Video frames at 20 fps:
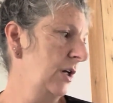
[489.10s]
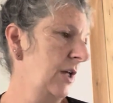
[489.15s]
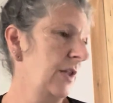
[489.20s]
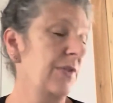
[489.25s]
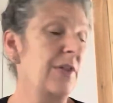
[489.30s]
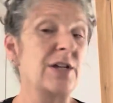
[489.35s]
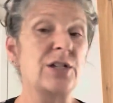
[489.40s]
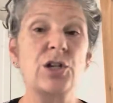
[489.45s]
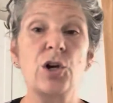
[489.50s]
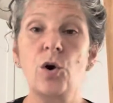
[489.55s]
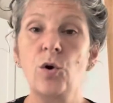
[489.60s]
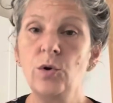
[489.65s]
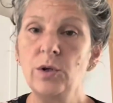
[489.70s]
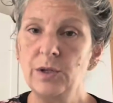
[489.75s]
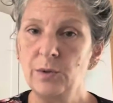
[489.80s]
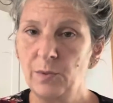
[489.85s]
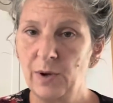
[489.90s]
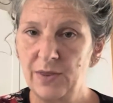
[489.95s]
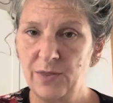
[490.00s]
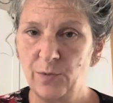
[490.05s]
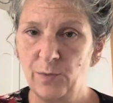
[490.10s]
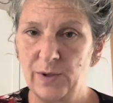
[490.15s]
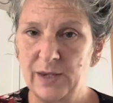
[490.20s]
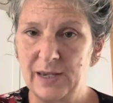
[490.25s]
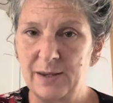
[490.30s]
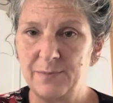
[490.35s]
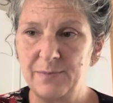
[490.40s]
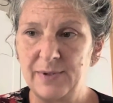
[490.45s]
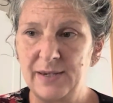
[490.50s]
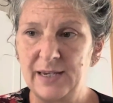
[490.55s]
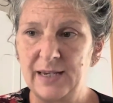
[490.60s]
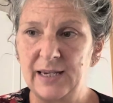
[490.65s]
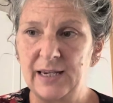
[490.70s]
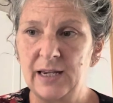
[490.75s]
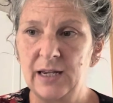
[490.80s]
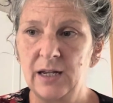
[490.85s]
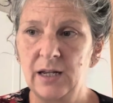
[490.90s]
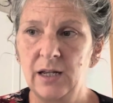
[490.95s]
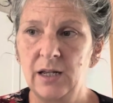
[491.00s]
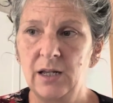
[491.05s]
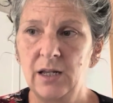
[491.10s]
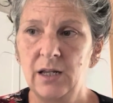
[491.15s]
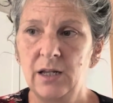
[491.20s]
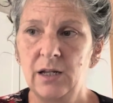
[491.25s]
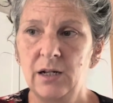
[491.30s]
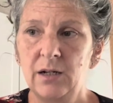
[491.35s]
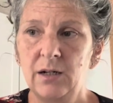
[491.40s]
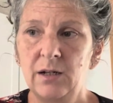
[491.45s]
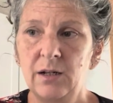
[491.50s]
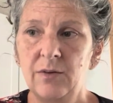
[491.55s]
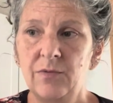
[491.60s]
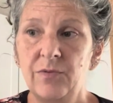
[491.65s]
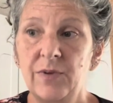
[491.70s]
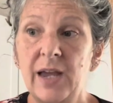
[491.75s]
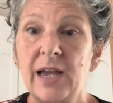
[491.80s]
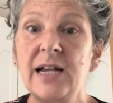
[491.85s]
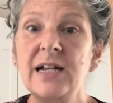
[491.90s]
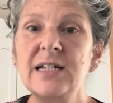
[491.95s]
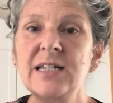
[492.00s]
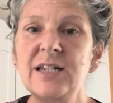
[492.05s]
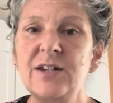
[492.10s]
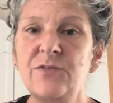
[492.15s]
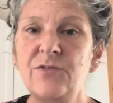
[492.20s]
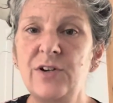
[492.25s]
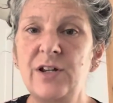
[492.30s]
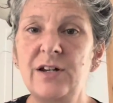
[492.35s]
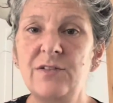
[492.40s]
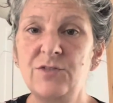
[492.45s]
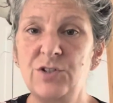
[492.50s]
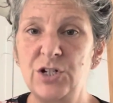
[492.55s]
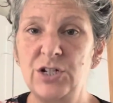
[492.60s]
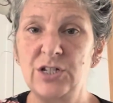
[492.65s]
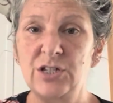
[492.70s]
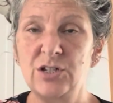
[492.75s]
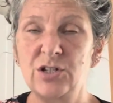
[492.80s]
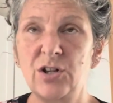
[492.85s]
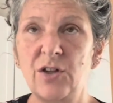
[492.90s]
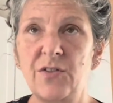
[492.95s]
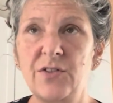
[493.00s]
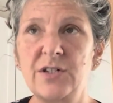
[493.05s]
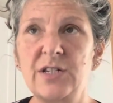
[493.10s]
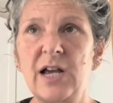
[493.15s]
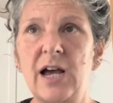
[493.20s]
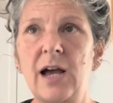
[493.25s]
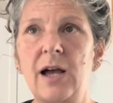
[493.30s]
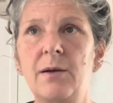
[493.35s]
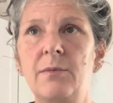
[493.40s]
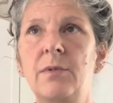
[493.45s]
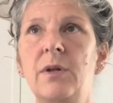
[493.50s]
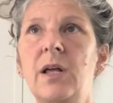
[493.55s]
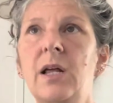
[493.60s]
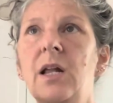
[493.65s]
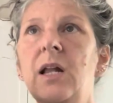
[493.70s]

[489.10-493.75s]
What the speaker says: That's the only way that we can be hands and feet of Jesus all the time.